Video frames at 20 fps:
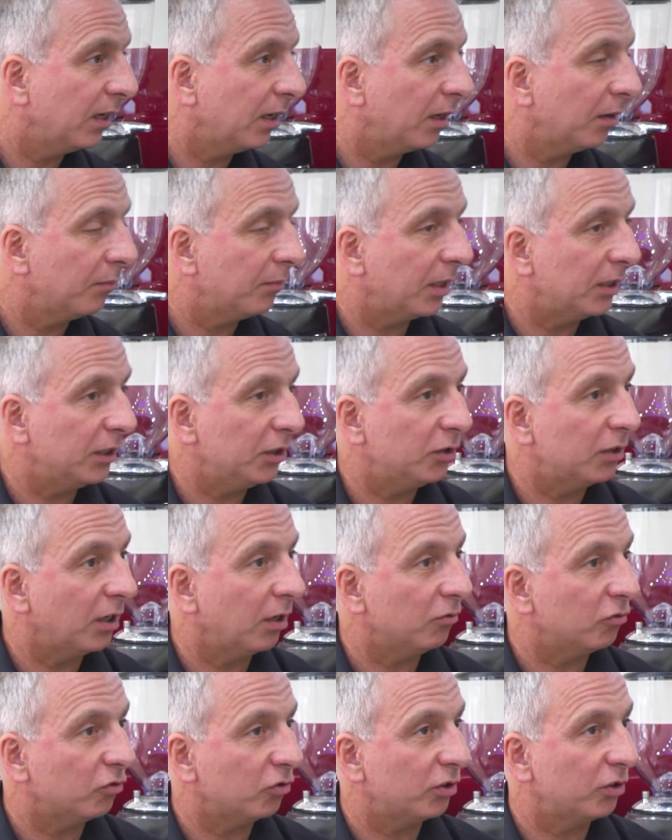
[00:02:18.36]
And you
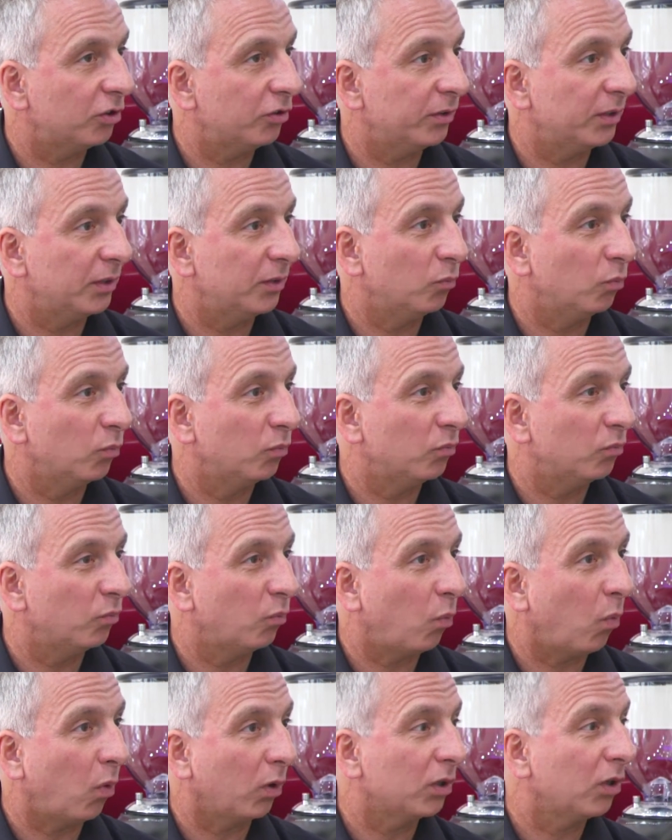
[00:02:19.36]
don't sort of do it in
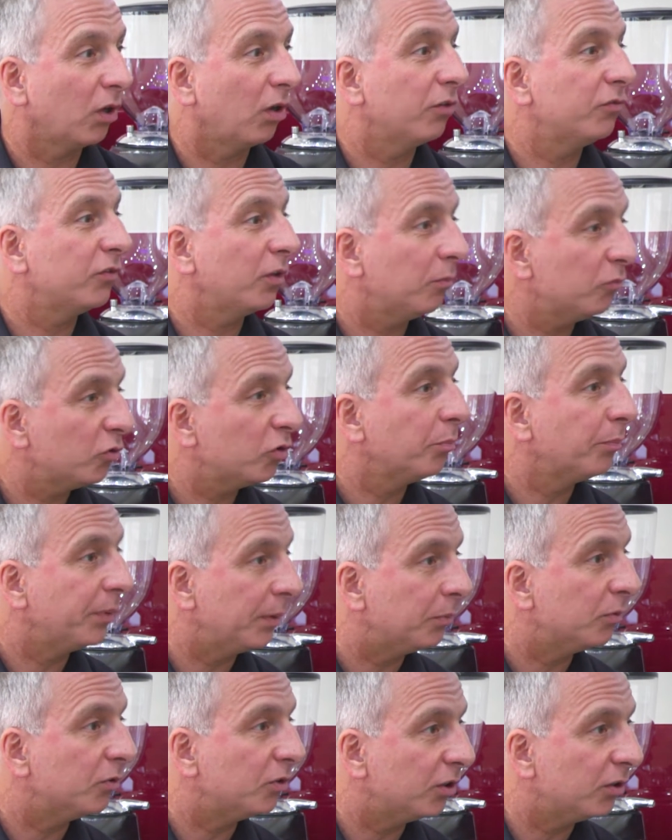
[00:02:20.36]
one lifetime. Some
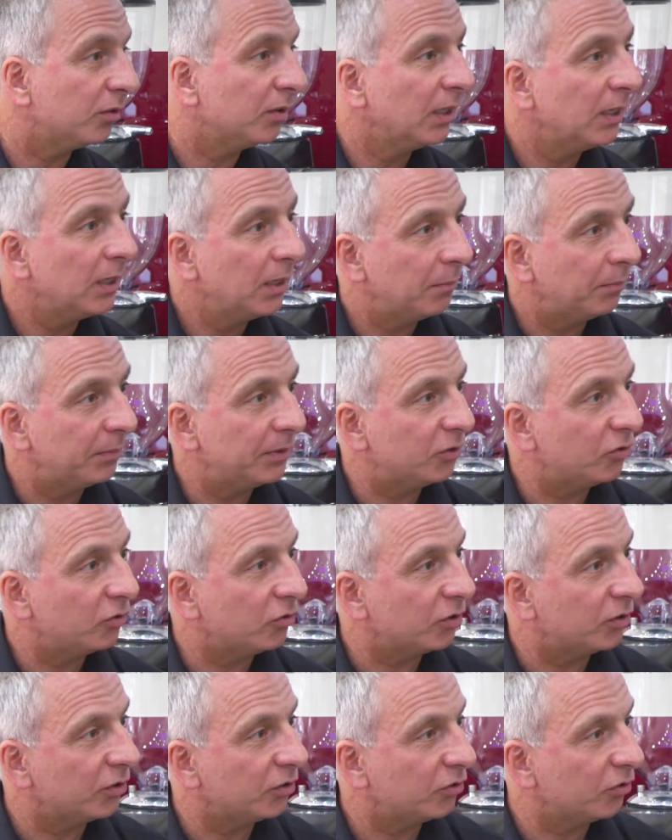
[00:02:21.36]
people do, but it's
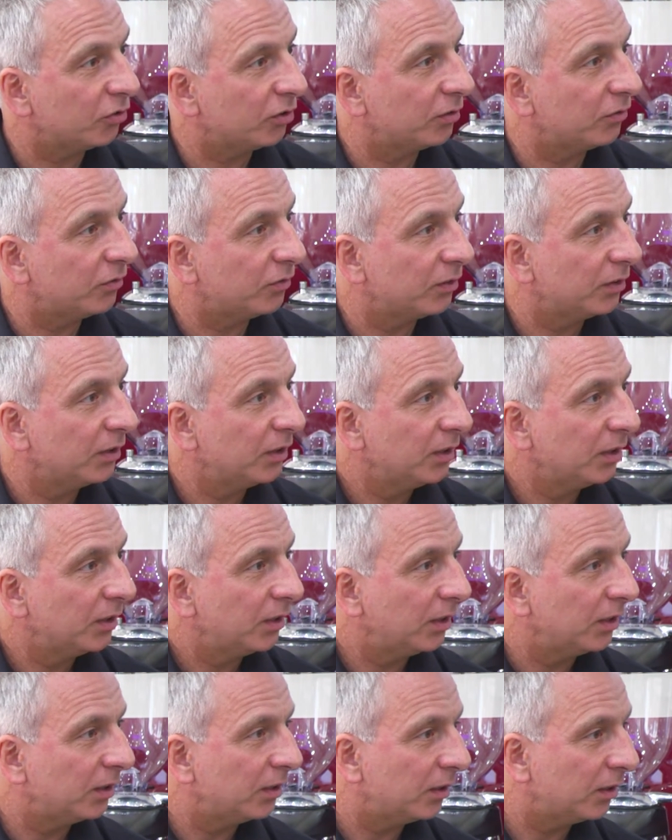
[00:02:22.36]
took us sort of
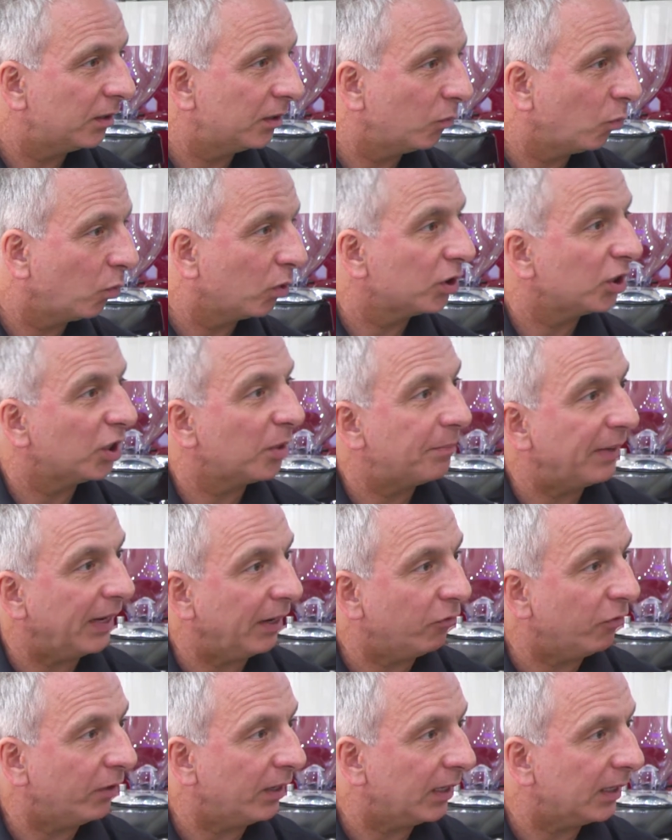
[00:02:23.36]
a one and a bit
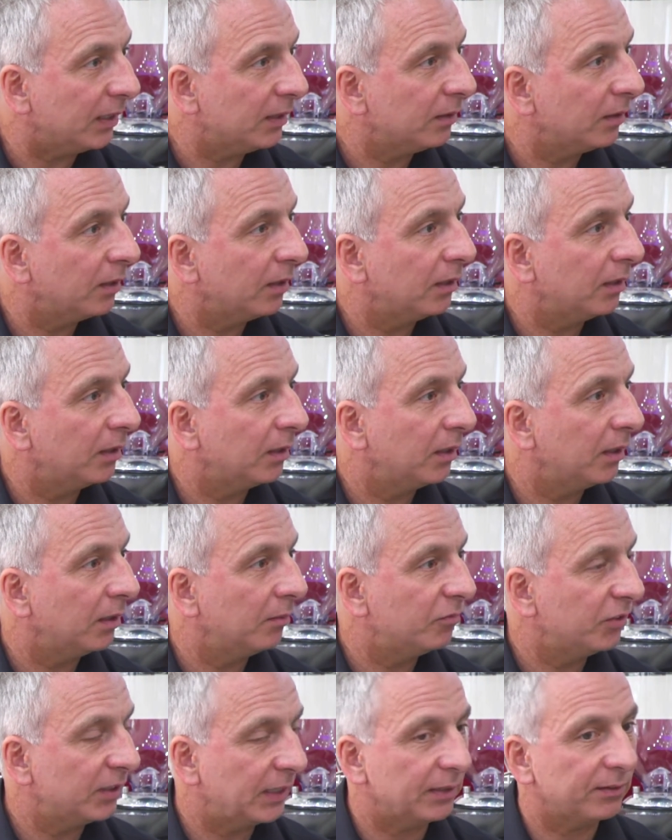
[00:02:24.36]
really
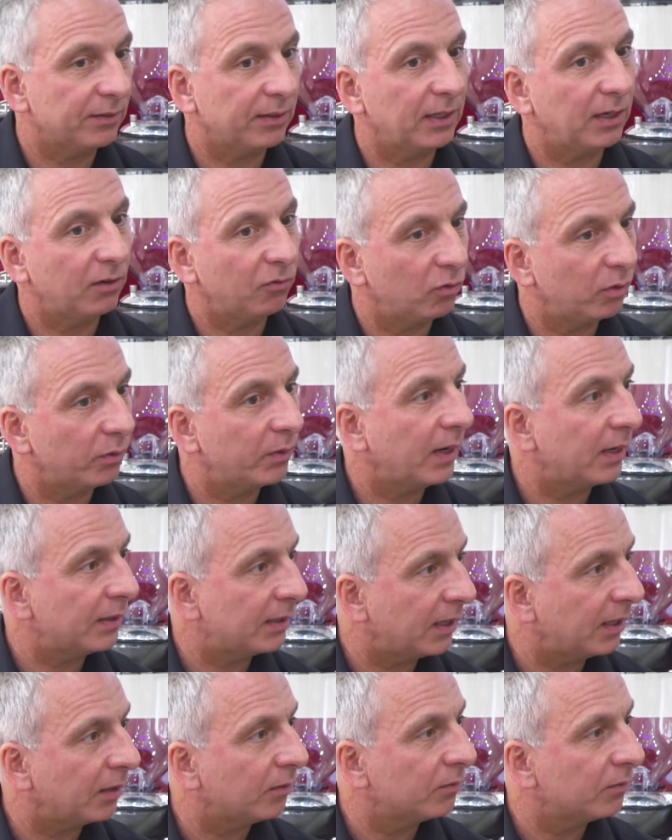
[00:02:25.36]
to get to the level that we're at now.